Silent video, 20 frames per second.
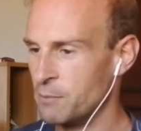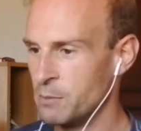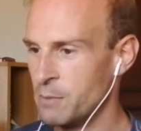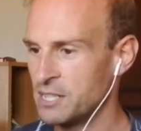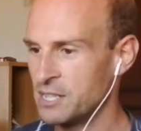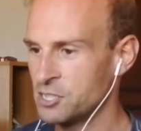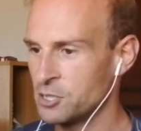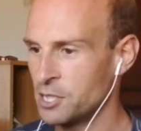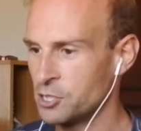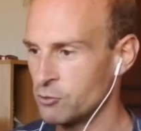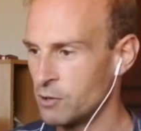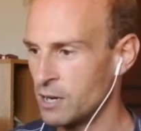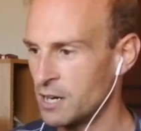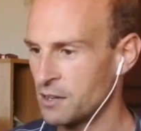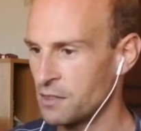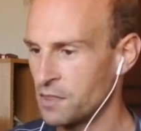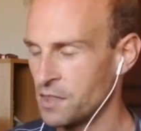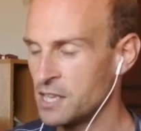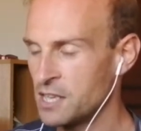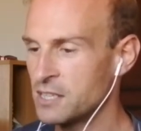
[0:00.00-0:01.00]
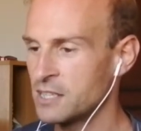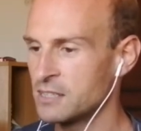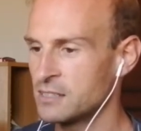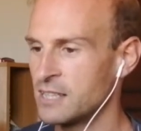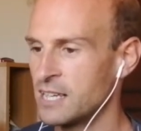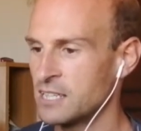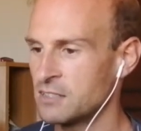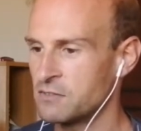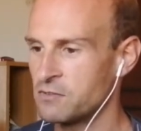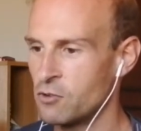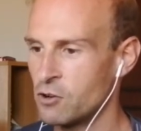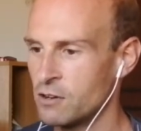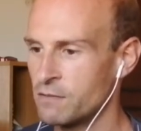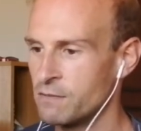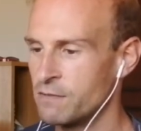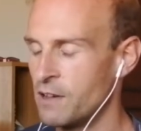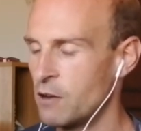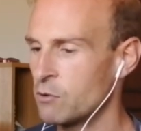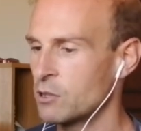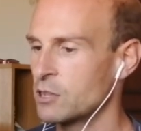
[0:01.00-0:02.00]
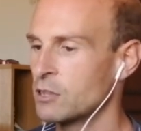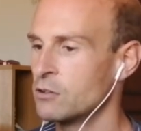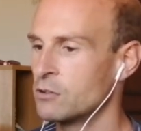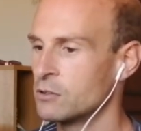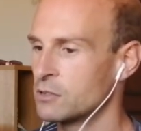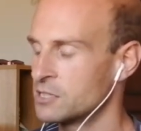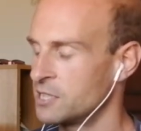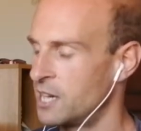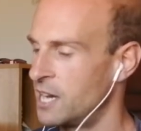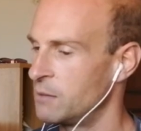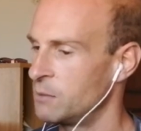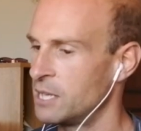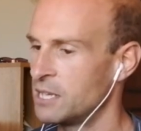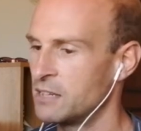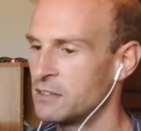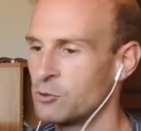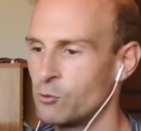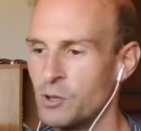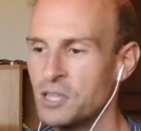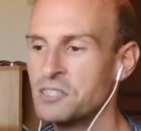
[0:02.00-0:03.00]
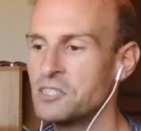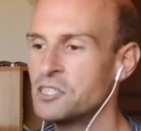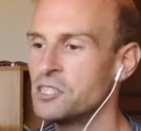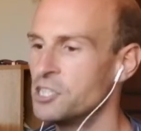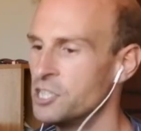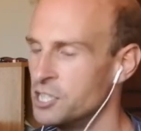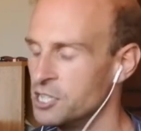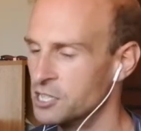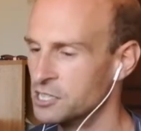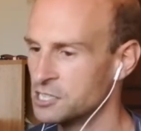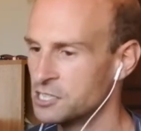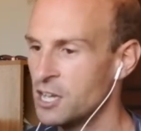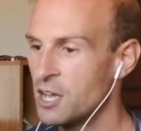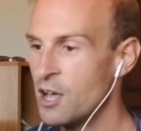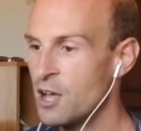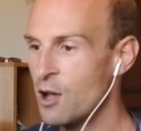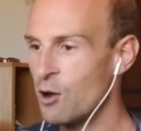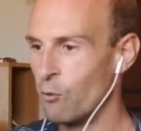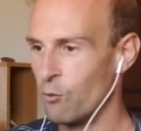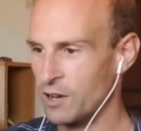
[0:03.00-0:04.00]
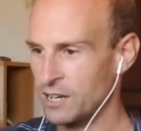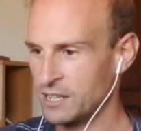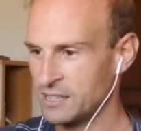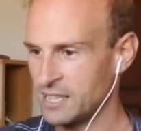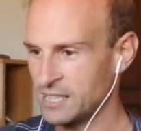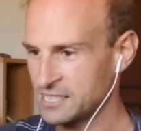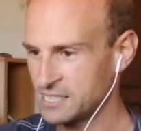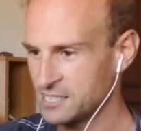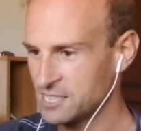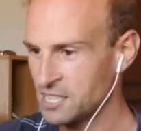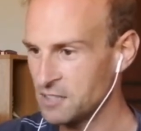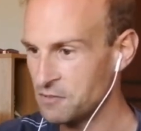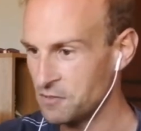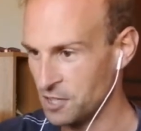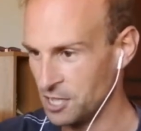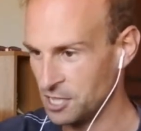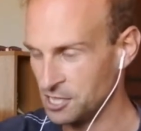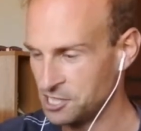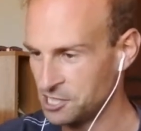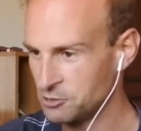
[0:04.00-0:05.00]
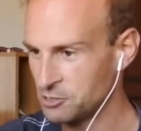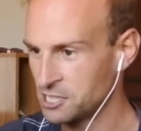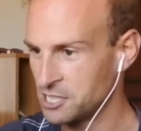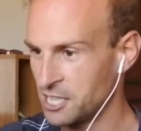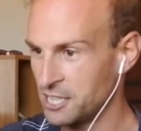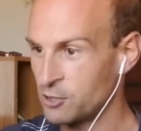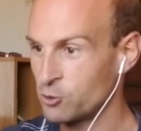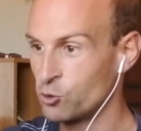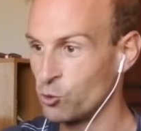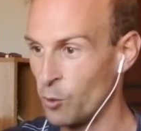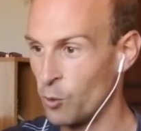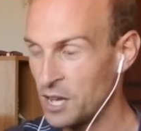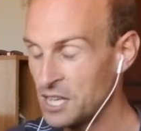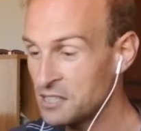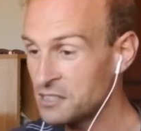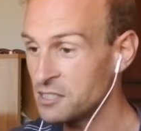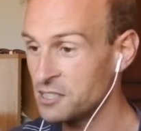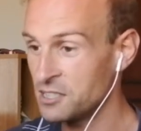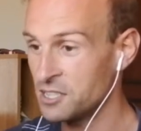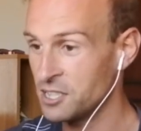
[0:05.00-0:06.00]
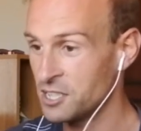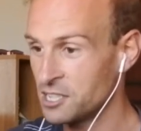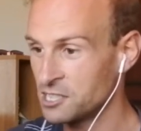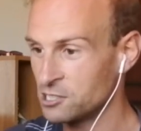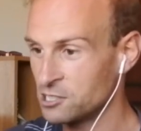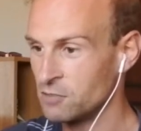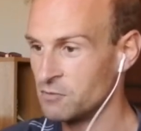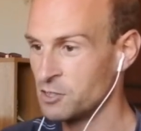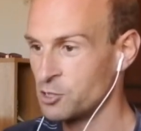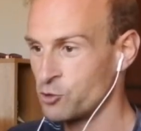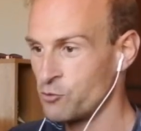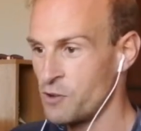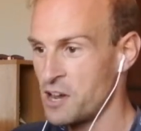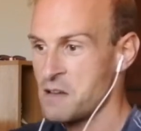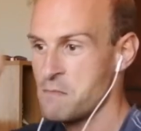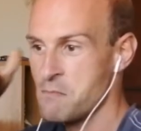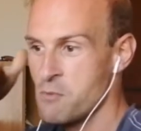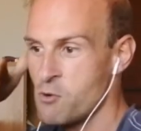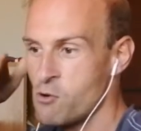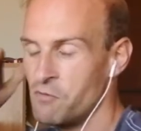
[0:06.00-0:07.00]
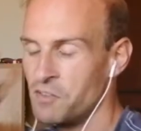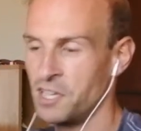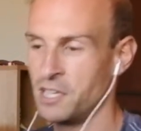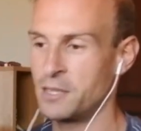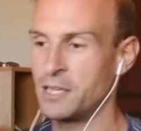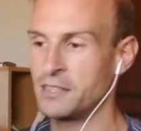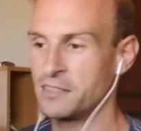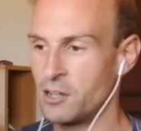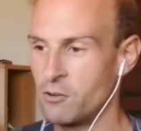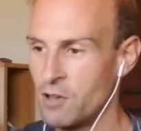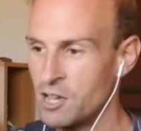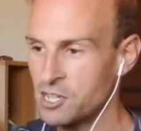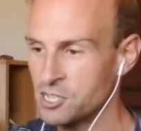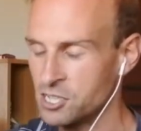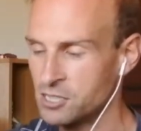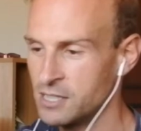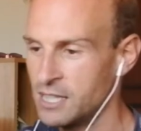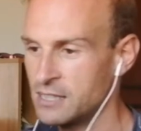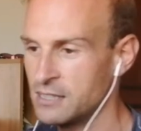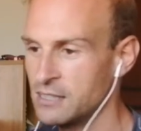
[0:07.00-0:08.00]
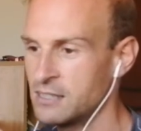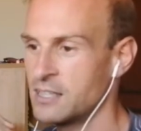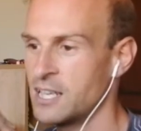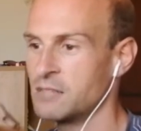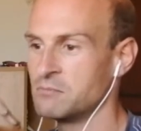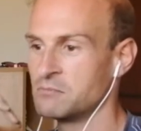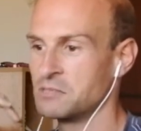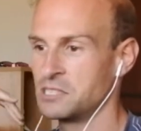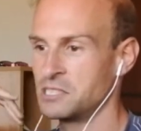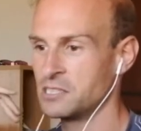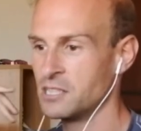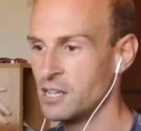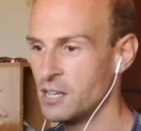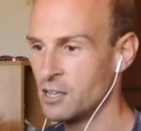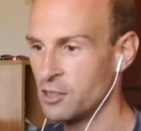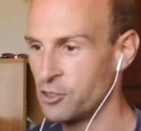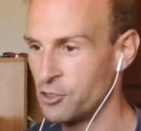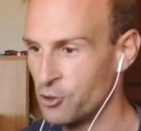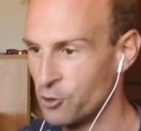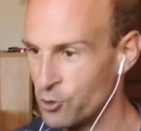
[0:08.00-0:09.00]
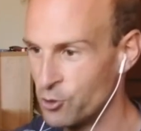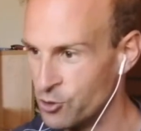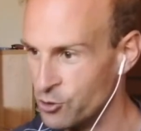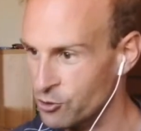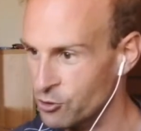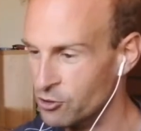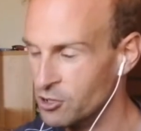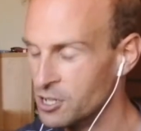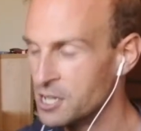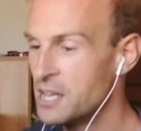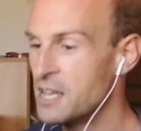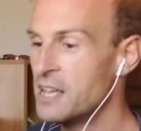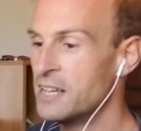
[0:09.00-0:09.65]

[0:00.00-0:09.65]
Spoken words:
Imagine that you are thinking that for a very long time, like 20 years. When that stuff, it's like 20 years of a train moving in that direction that comes through you.